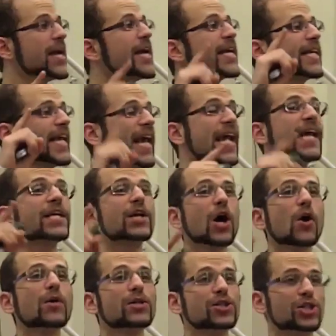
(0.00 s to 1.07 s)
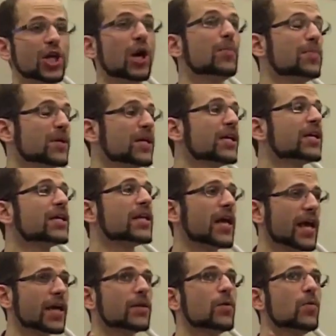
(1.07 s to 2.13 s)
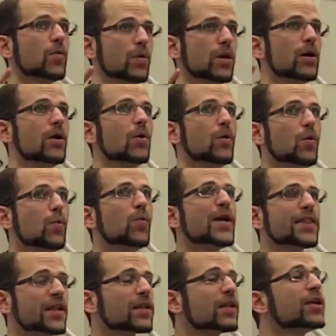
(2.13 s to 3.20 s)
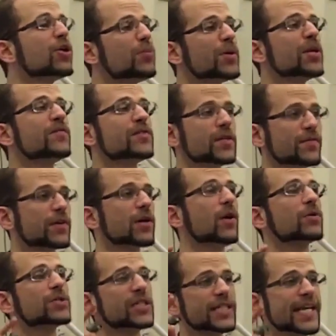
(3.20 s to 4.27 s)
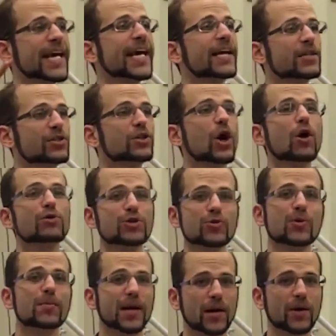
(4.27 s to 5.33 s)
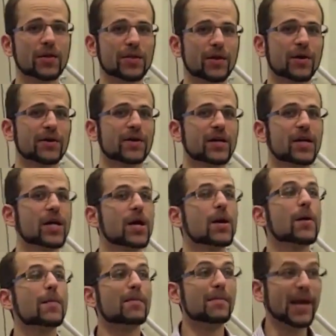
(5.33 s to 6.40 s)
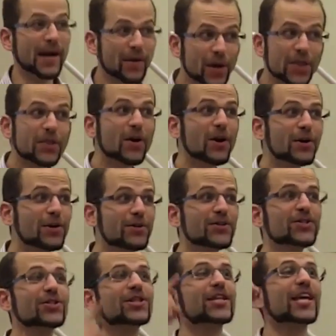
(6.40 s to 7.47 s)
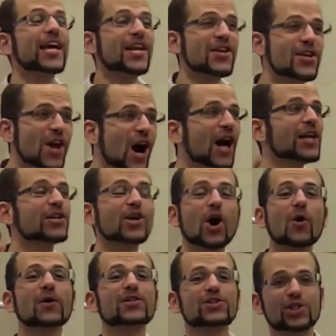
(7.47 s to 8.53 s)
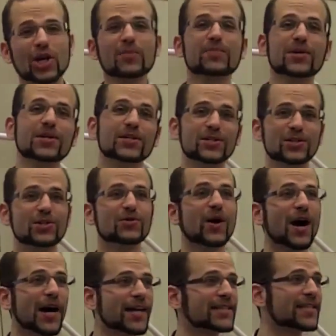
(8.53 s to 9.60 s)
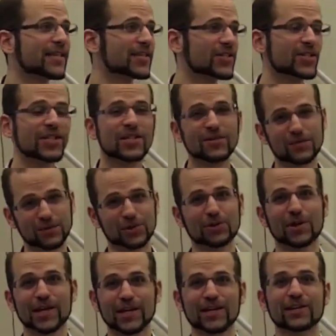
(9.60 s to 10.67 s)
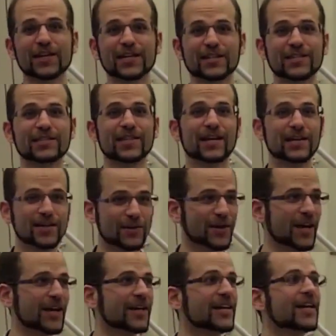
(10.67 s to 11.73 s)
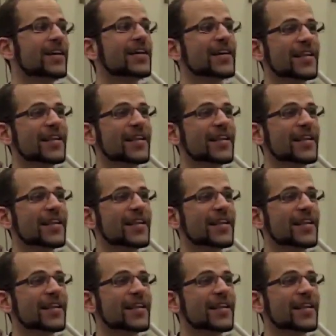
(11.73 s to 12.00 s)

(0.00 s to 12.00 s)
way, can go and jump in and, with a little bit of difficulty, can go do a marathon. Marathoners cannot go and jump in and do high-intensity interval training like okay?